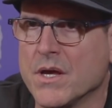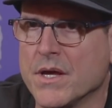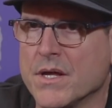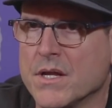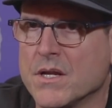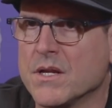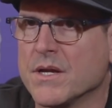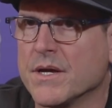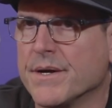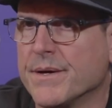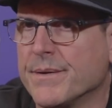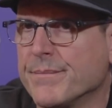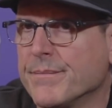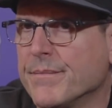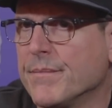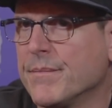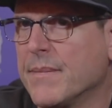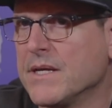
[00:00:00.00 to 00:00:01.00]
and, and
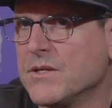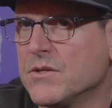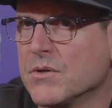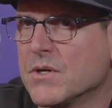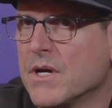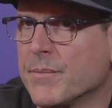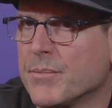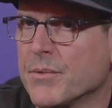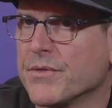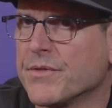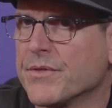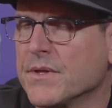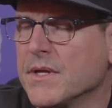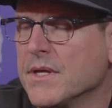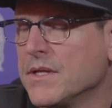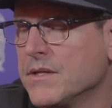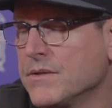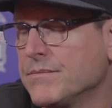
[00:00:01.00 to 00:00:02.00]
um, might do a couple,
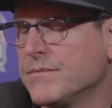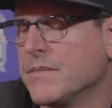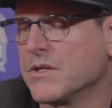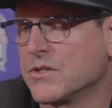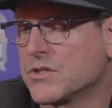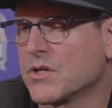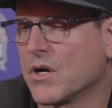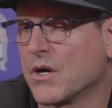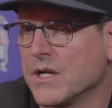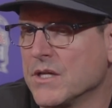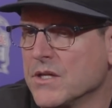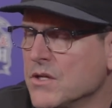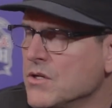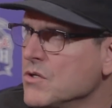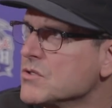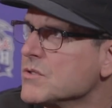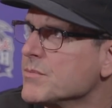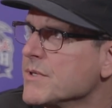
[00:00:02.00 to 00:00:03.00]
and is starting to
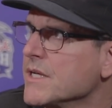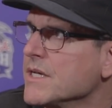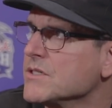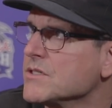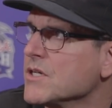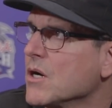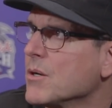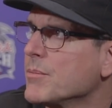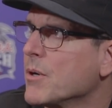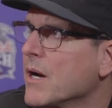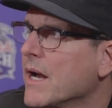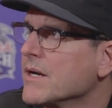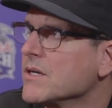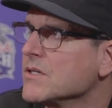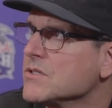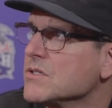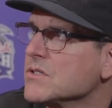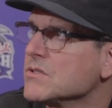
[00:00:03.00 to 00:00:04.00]
do some things at our
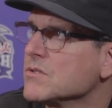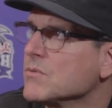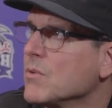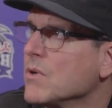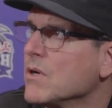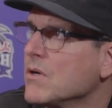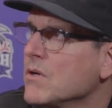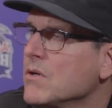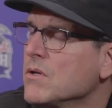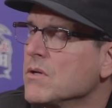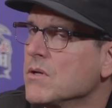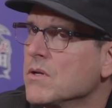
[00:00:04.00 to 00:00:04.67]
practices as well.